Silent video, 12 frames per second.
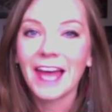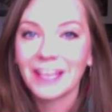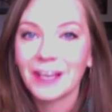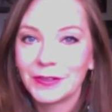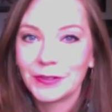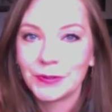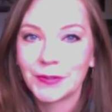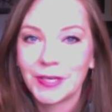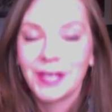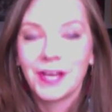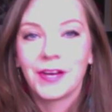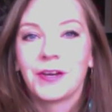
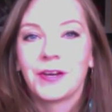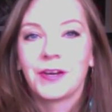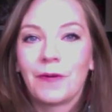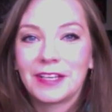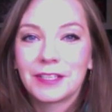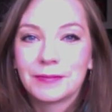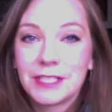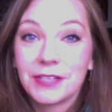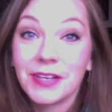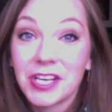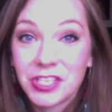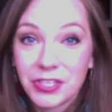Hello! Welcome
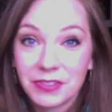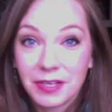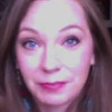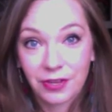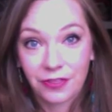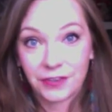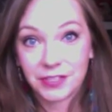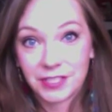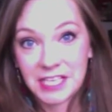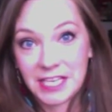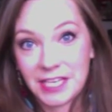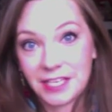to issue number
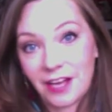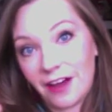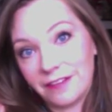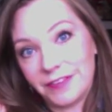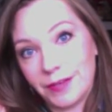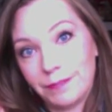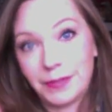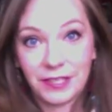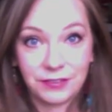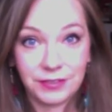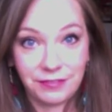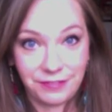13 of The
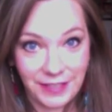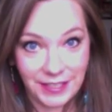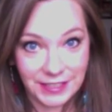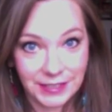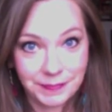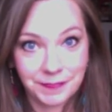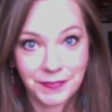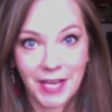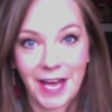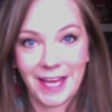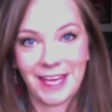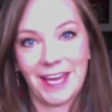Big Reveal.
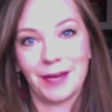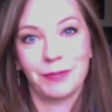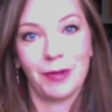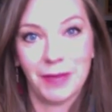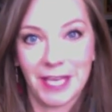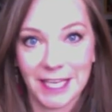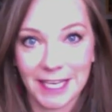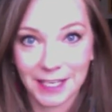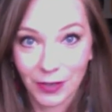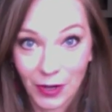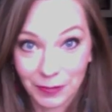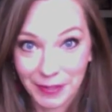I am
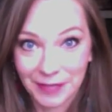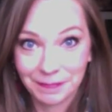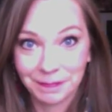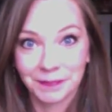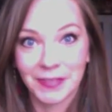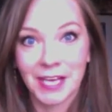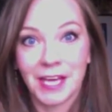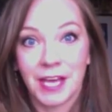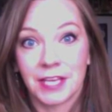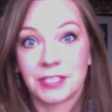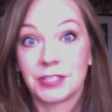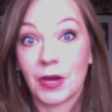Amelia Kallman.
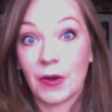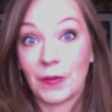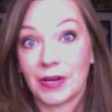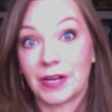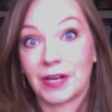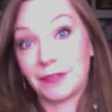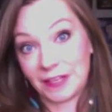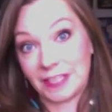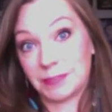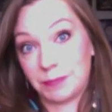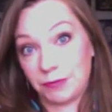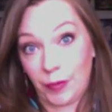So a couple
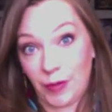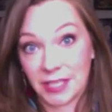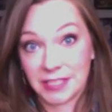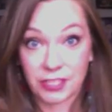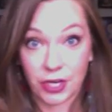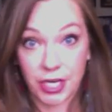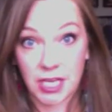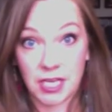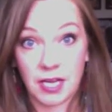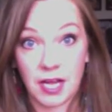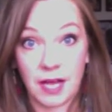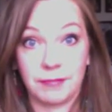things before we get
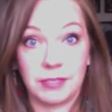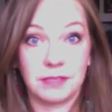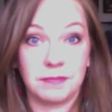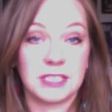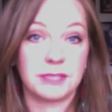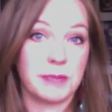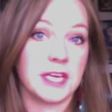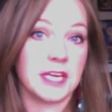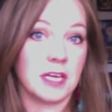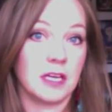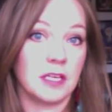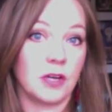started. I'm going to be
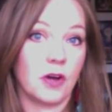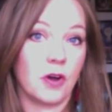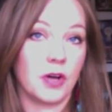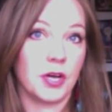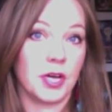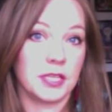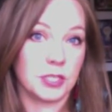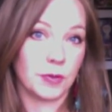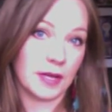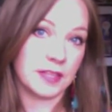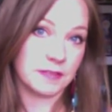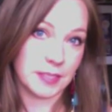speaking on the
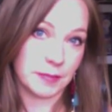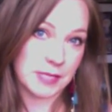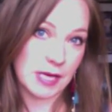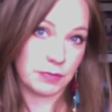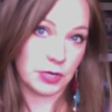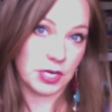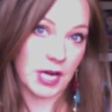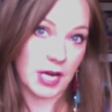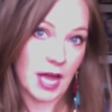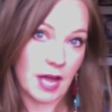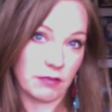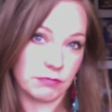12th of
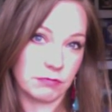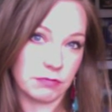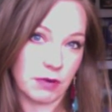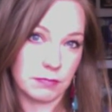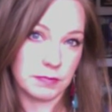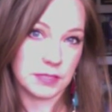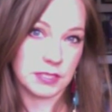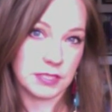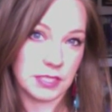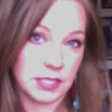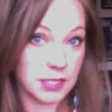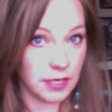September at
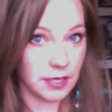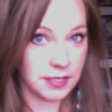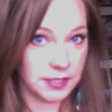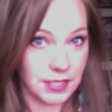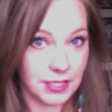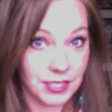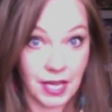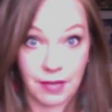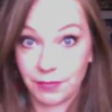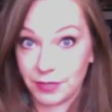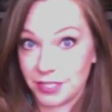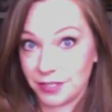Robinson College,
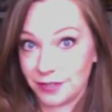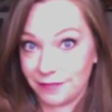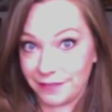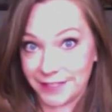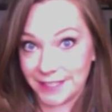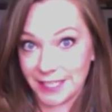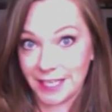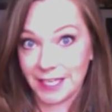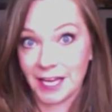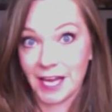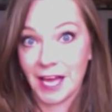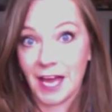Cambridge
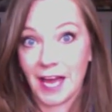University